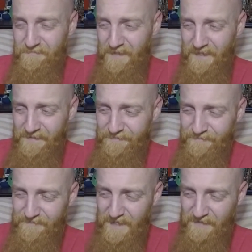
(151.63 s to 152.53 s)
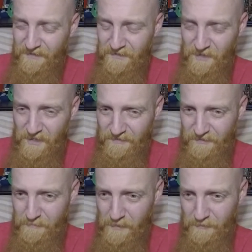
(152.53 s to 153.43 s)
and that does not
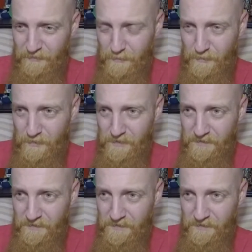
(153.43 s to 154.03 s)
smell so good.